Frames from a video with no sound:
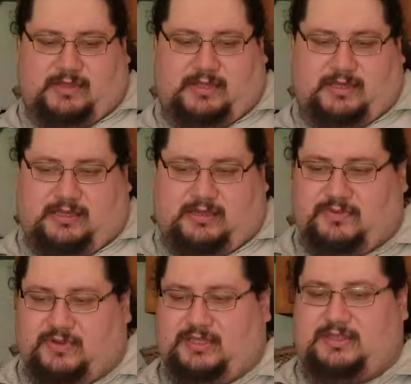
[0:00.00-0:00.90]
gonna
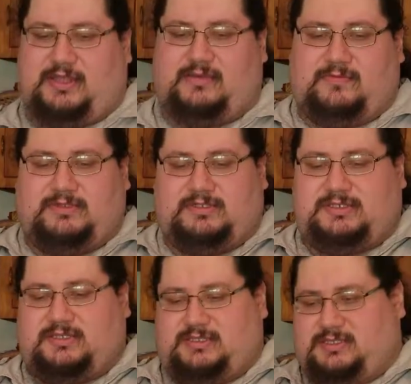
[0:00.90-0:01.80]
bring this
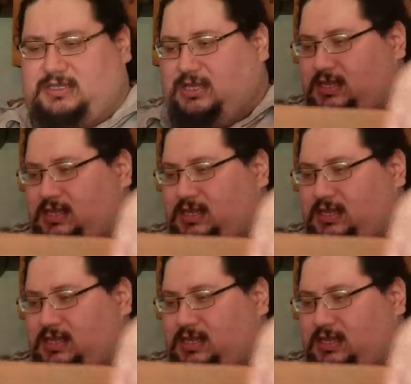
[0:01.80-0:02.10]
downwards and